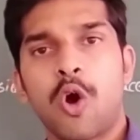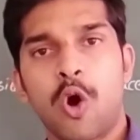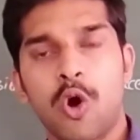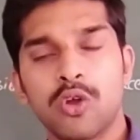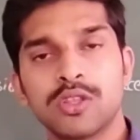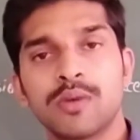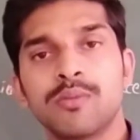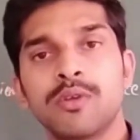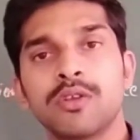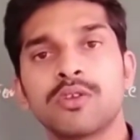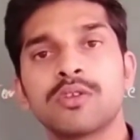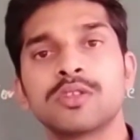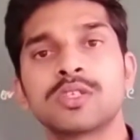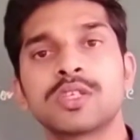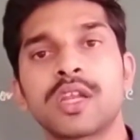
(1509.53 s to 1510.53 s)
all the
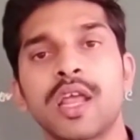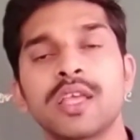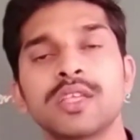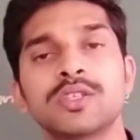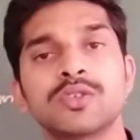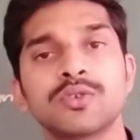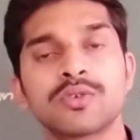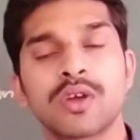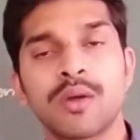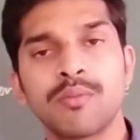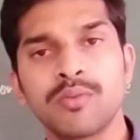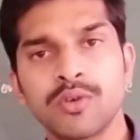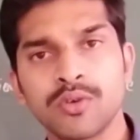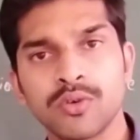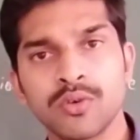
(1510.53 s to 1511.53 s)
molecules tries to
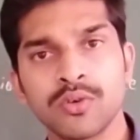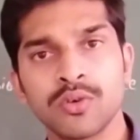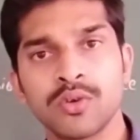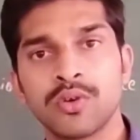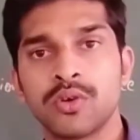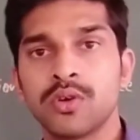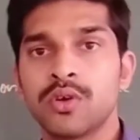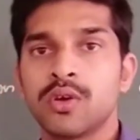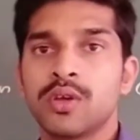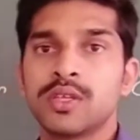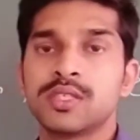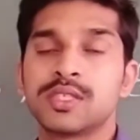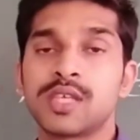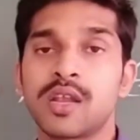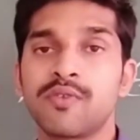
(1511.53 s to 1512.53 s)
come to
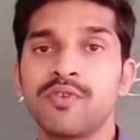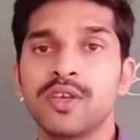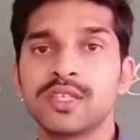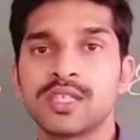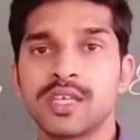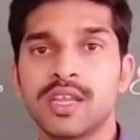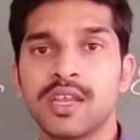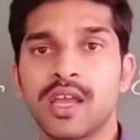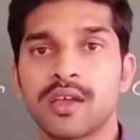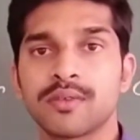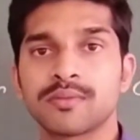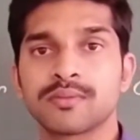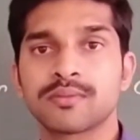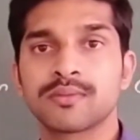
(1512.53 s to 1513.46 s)
surface area.